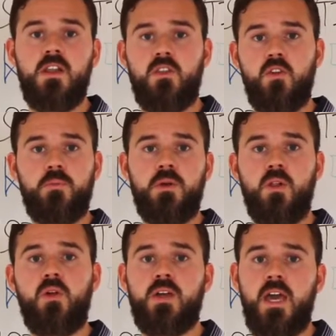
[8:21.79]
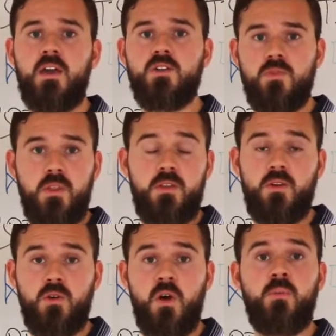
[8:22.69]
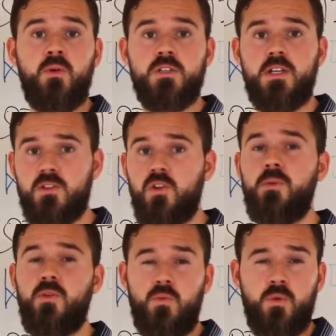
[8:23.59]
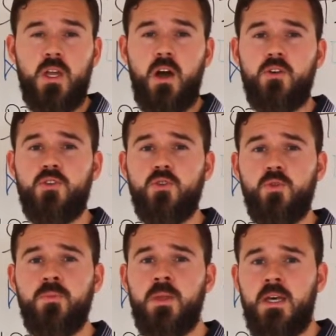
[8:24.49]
Like there will be a lot of chaos within your numbers, and it's going to be really hard to